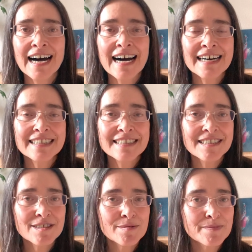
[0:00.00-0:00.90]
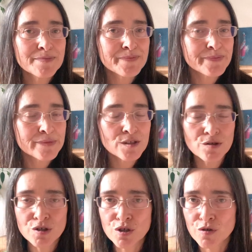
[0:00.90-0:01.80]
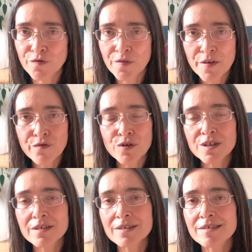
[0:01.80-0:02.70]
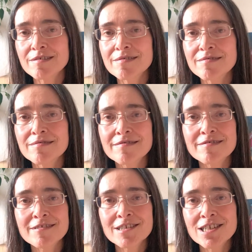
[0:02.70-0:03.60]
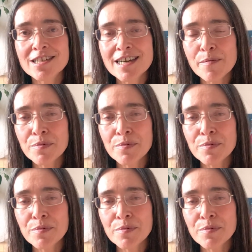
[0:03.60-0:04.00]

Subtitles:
And use your favorite skincare